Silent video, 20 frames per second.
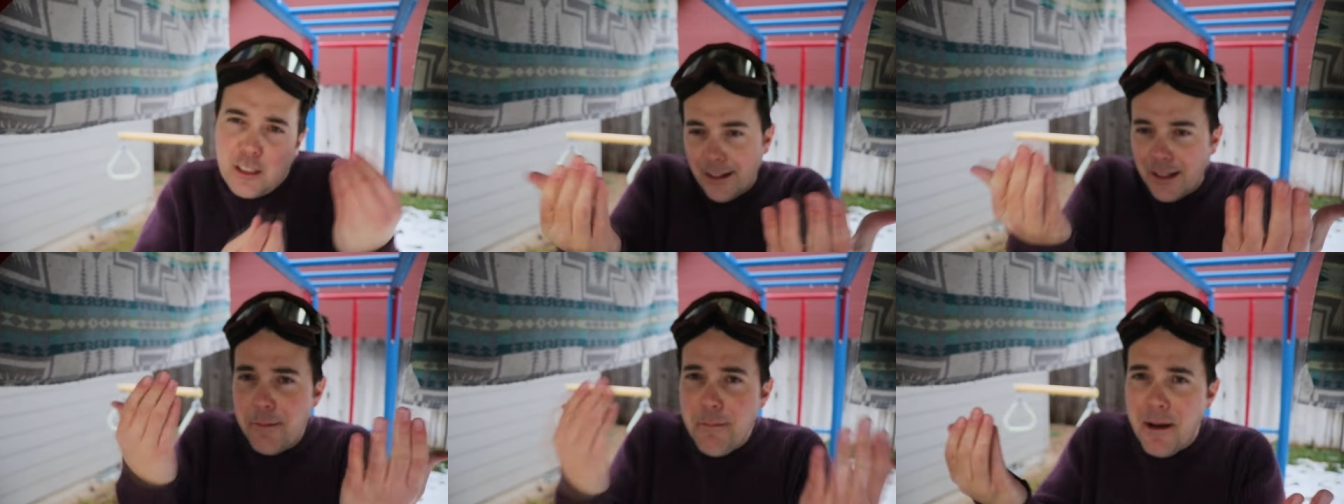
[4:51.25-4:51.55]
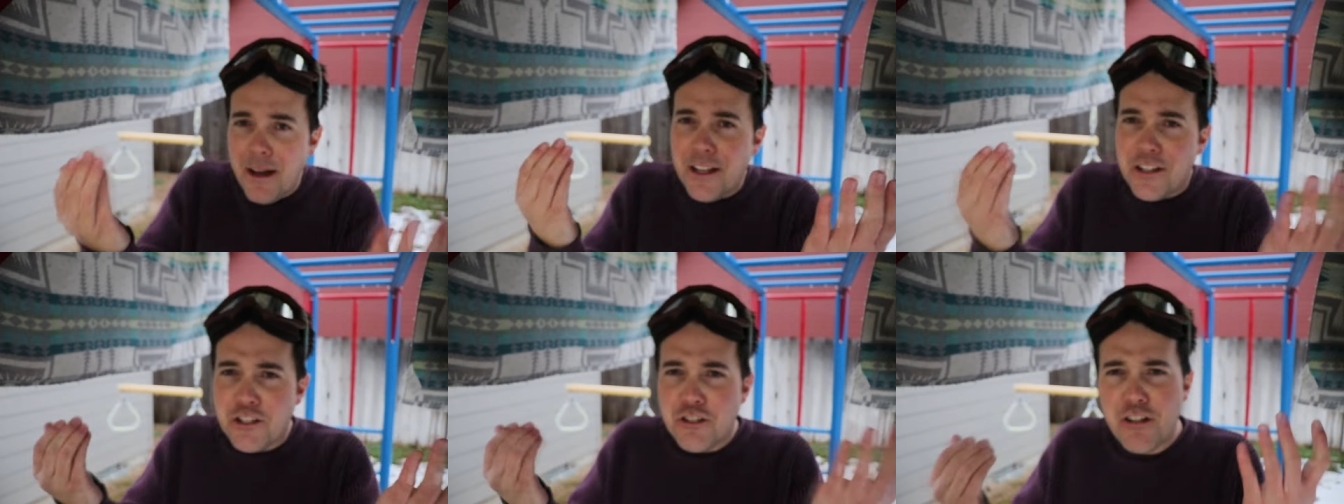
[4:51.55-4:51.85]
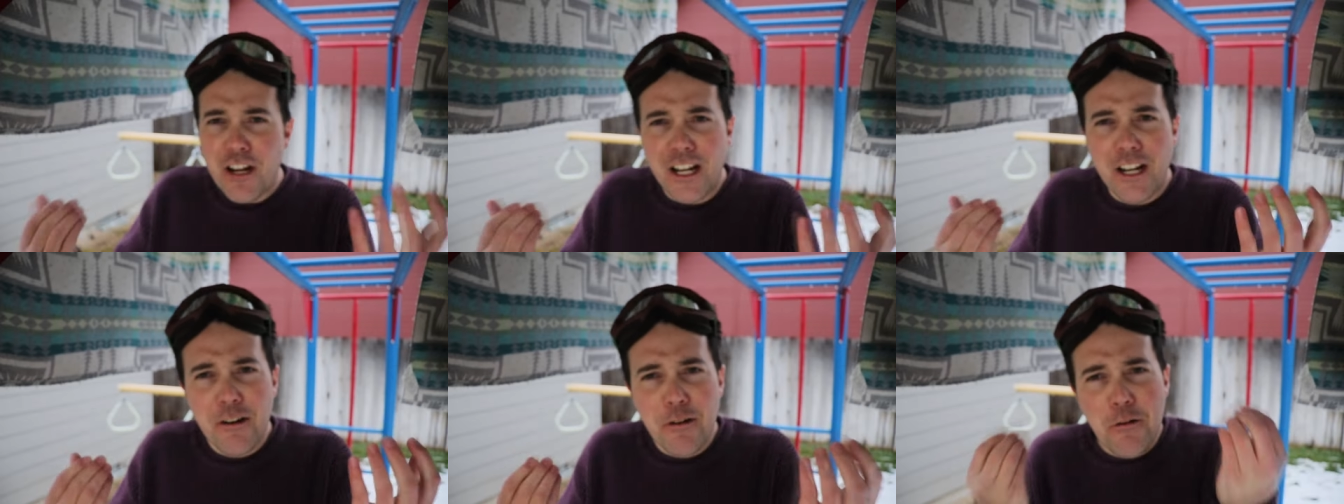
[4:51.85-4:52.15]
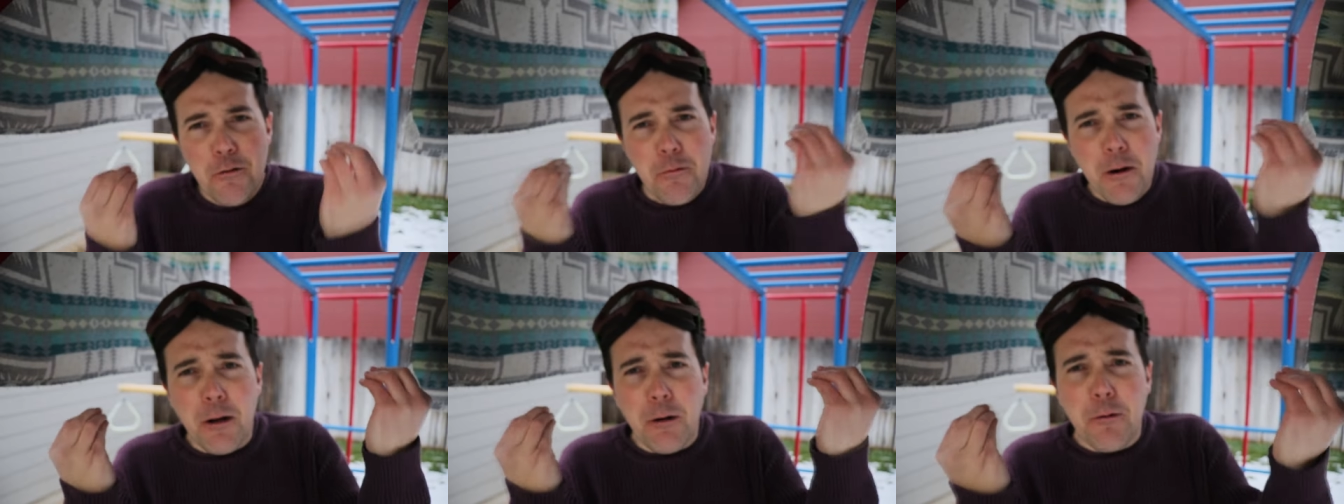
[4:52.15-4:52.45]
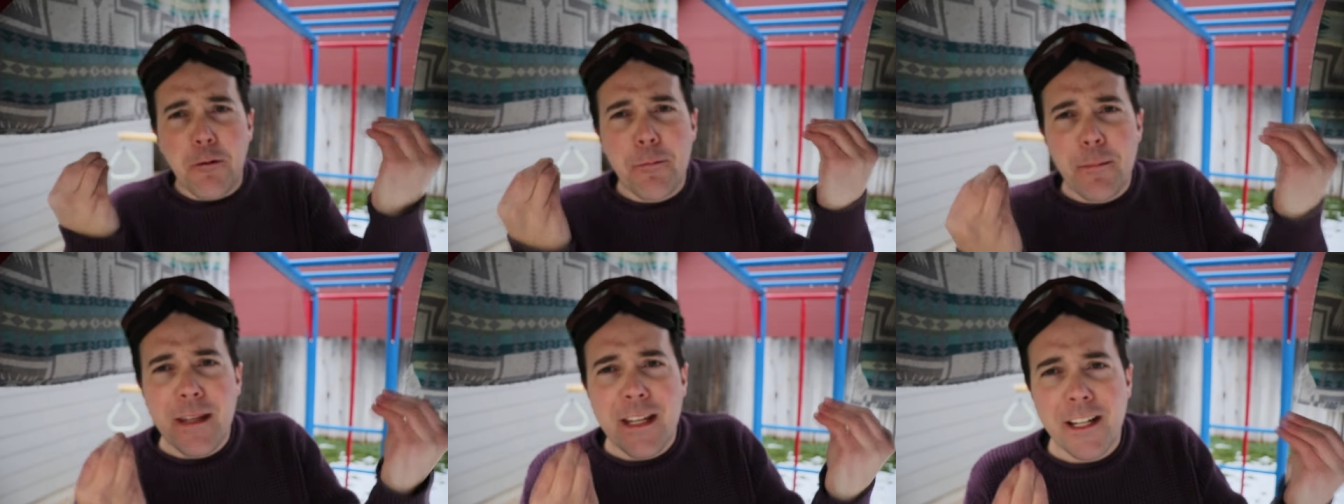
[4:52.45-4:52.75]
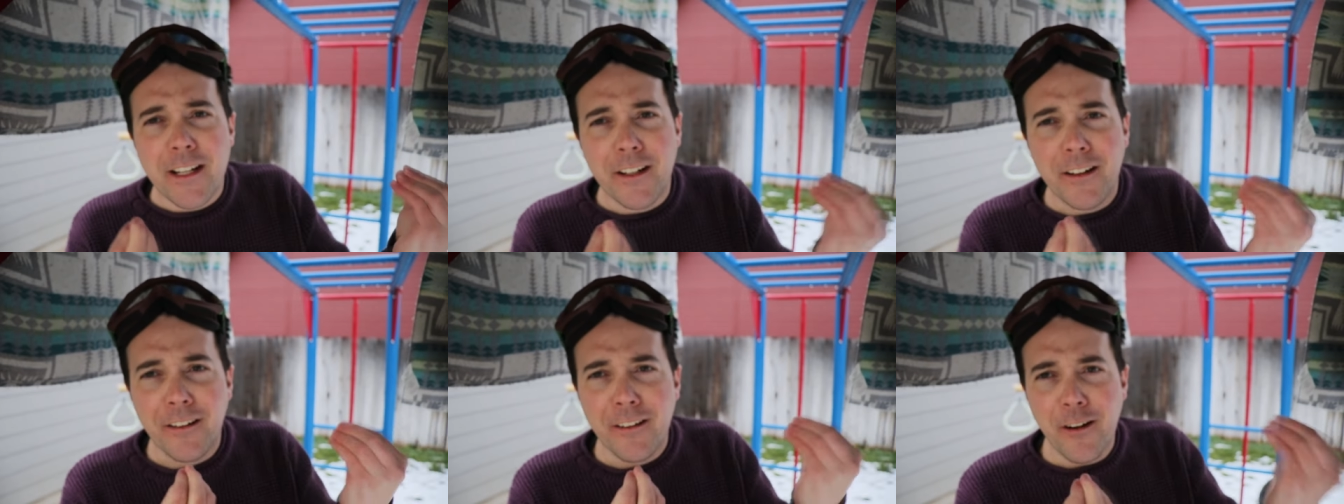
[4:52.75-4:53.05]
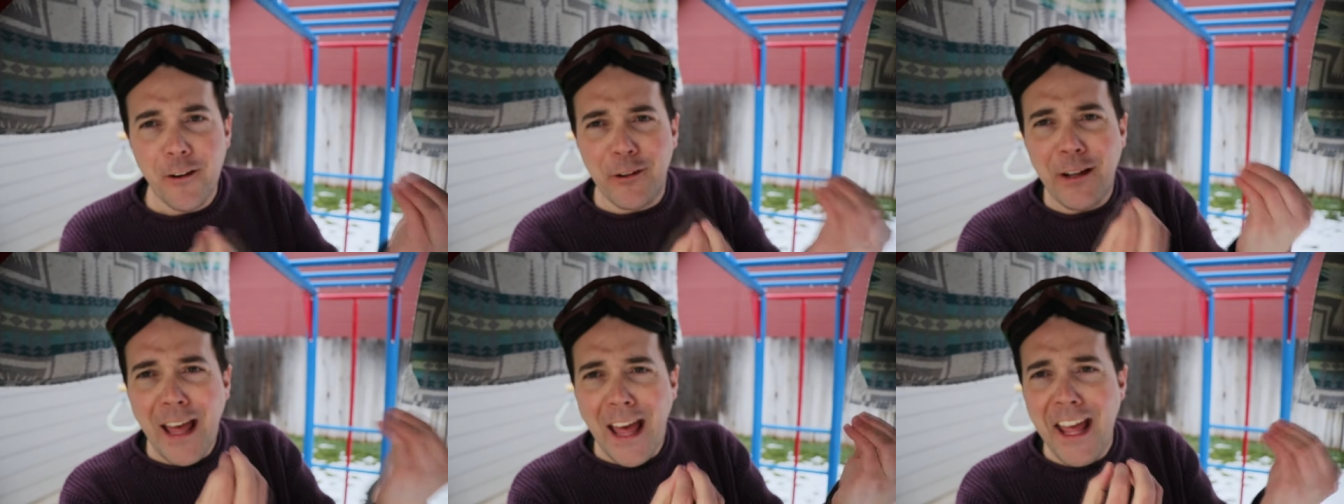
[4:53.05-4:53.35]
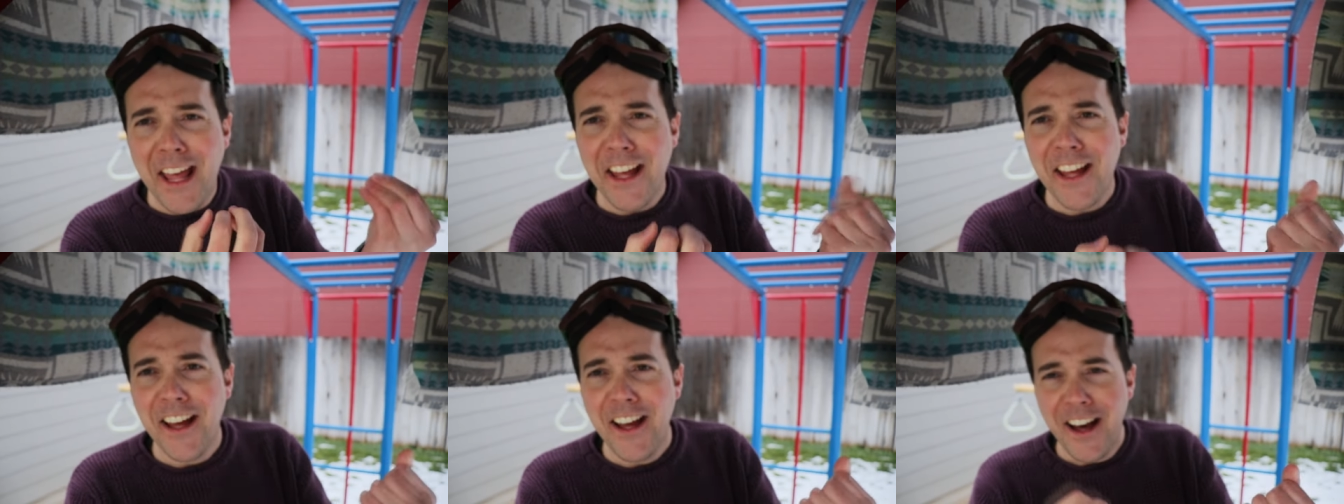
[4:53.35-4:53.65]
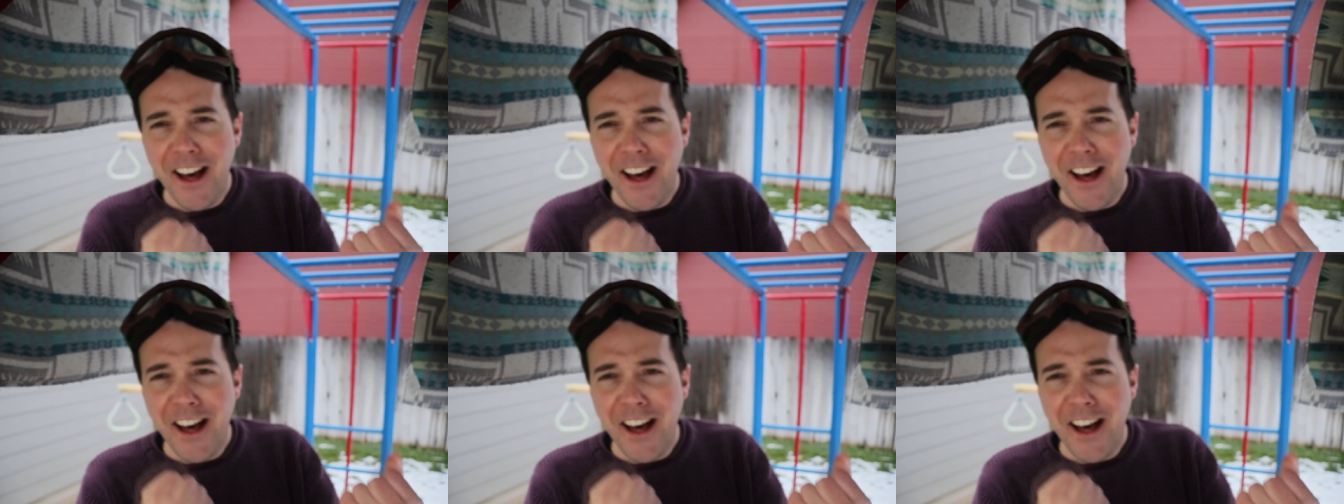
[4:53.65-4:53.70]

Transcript: Come on, Shred work with me here, okay?